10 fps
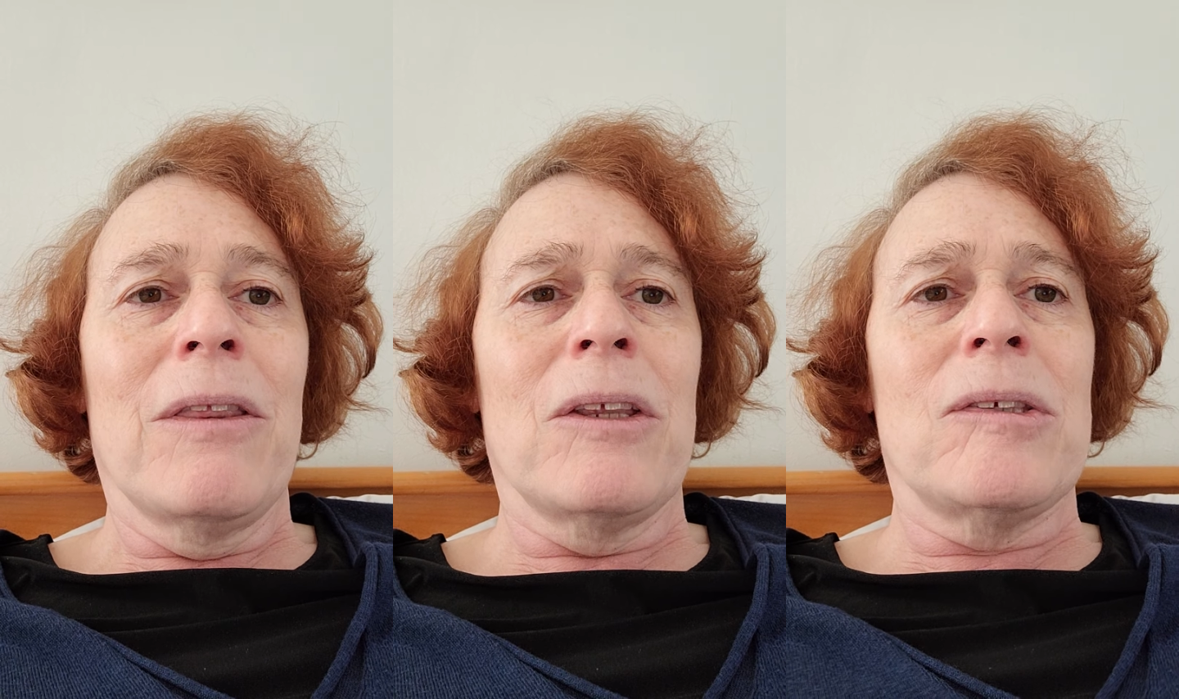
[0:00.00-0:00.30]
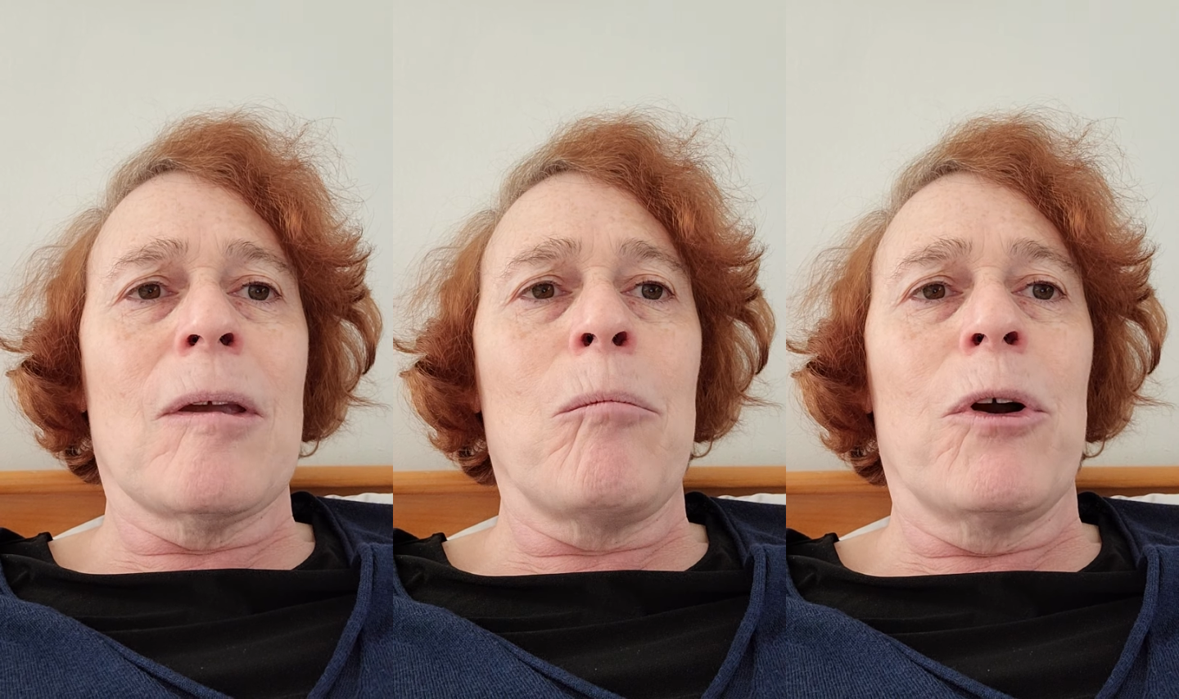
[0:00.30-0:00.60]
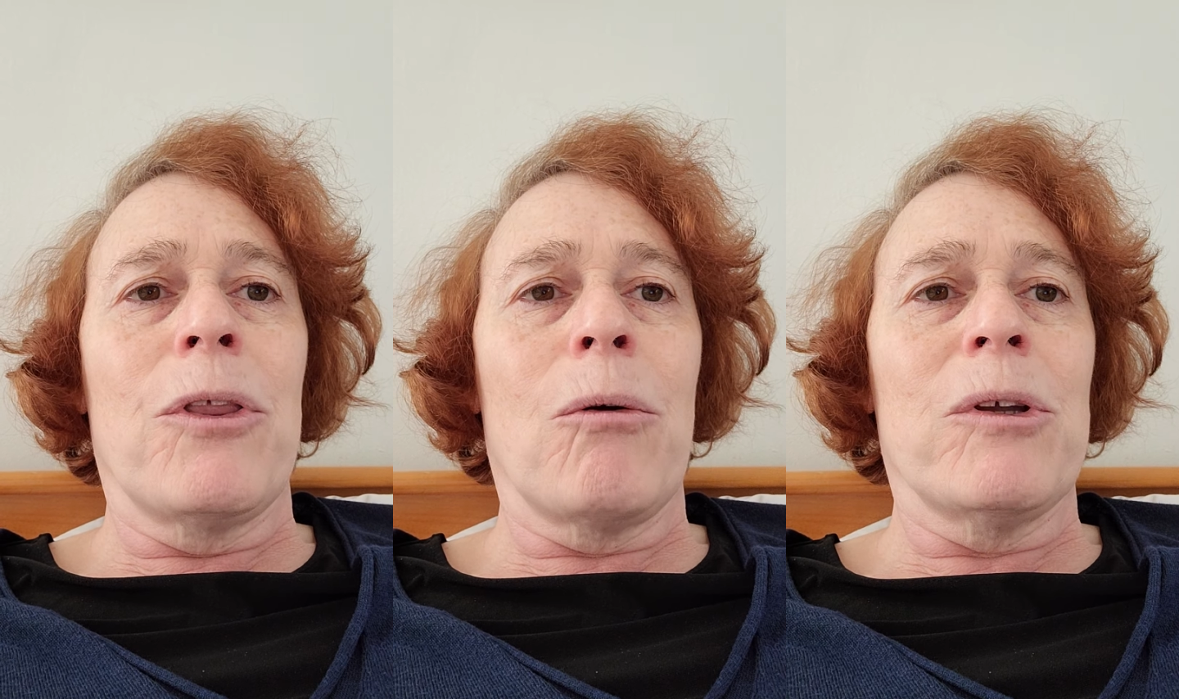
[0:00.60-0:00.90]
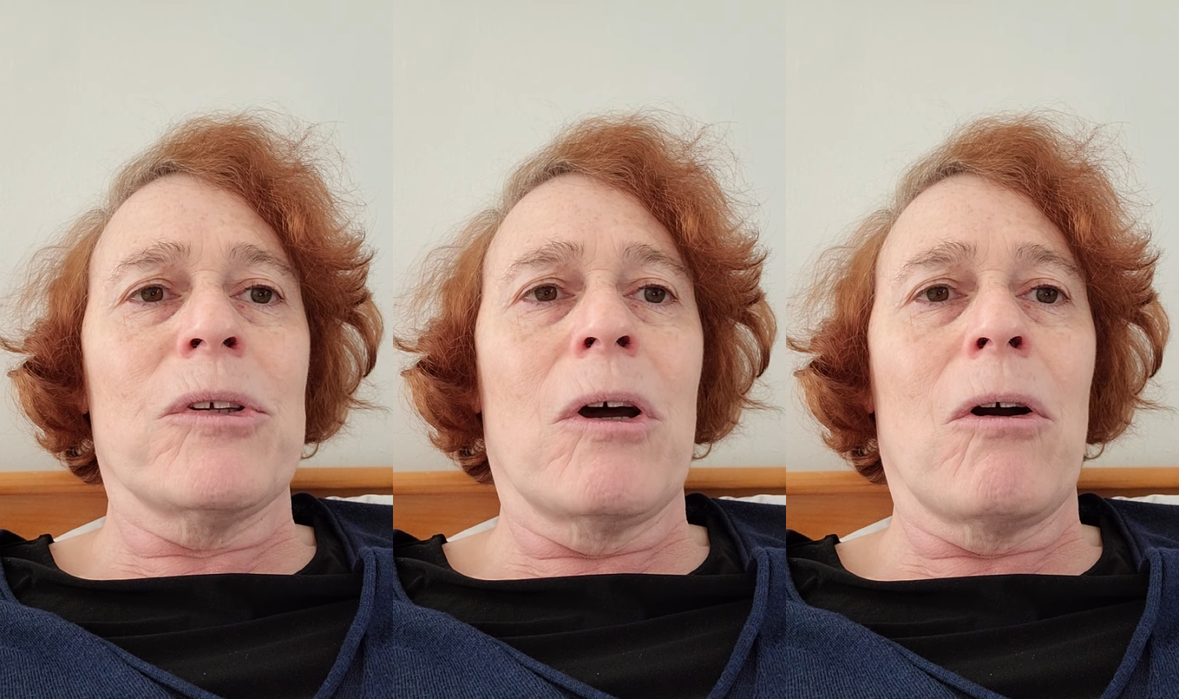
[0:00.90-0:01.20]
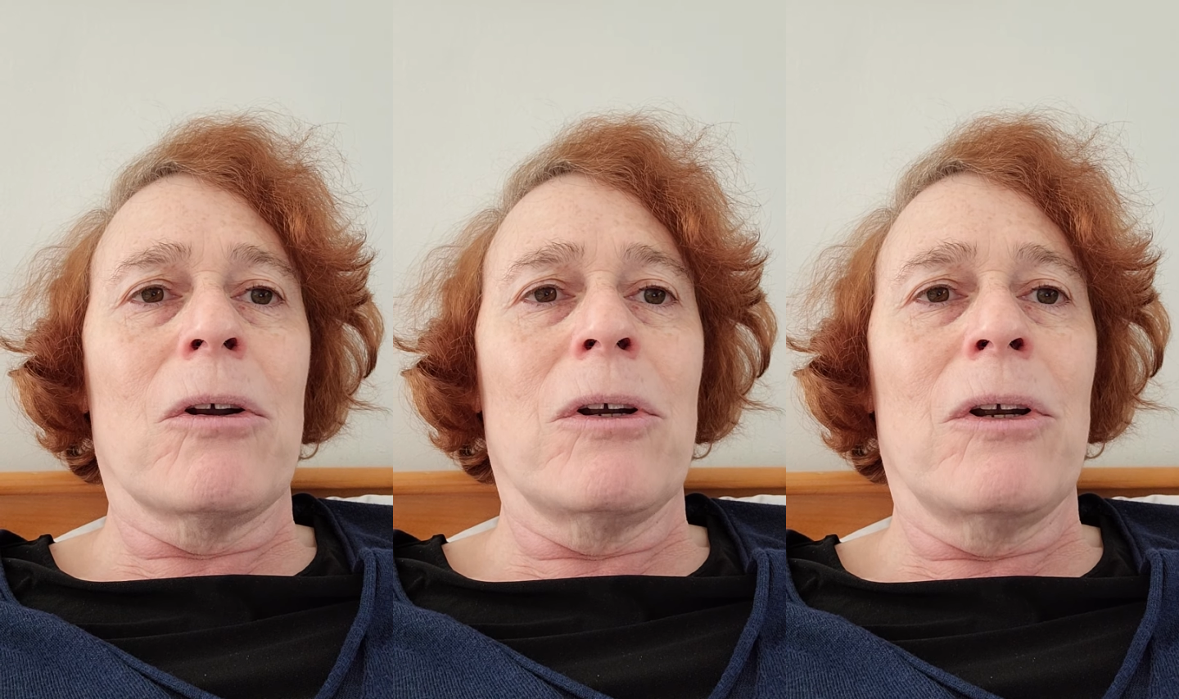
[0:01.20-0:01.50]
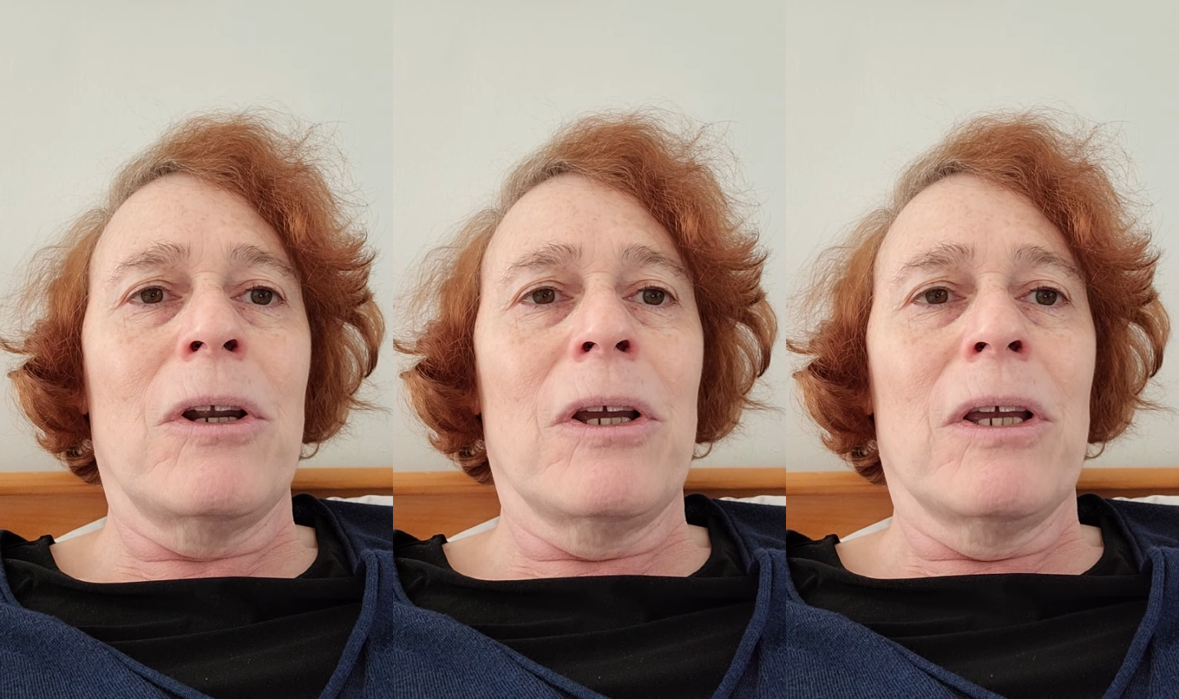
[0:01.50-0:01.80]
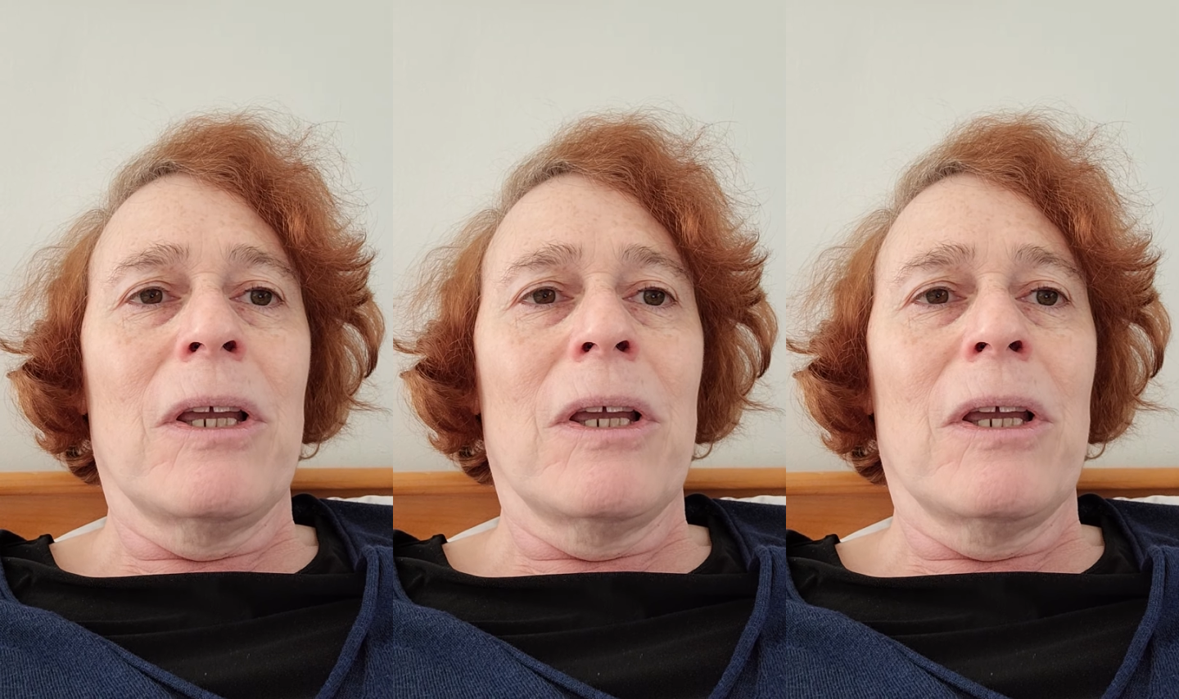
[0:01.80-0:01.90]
that somewhere there was a garden,